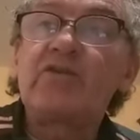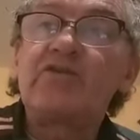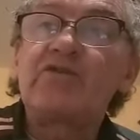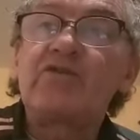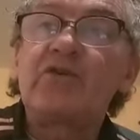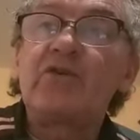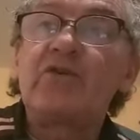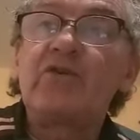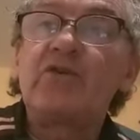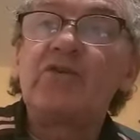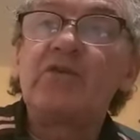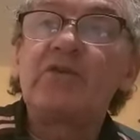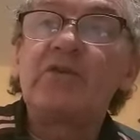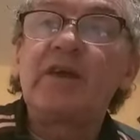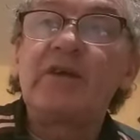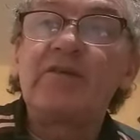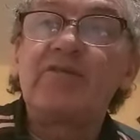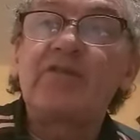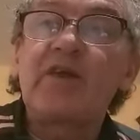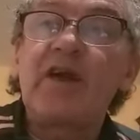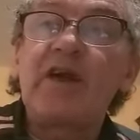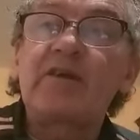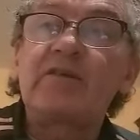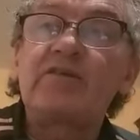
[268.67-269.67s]
So he
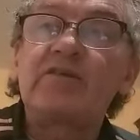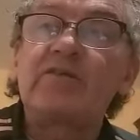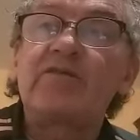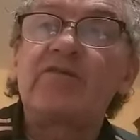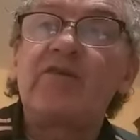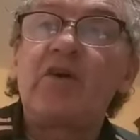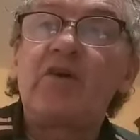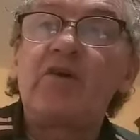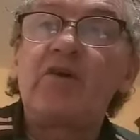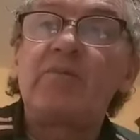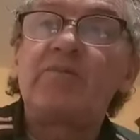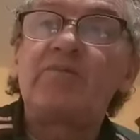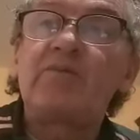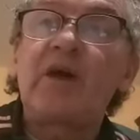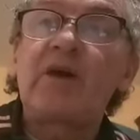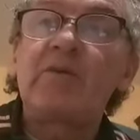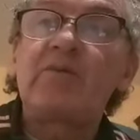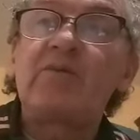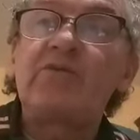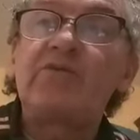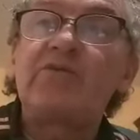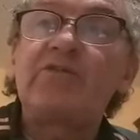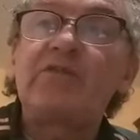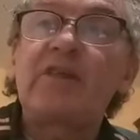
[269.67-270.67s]
franked the form. It
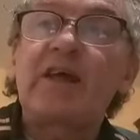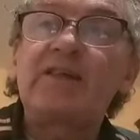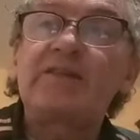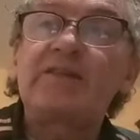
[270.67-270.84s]
was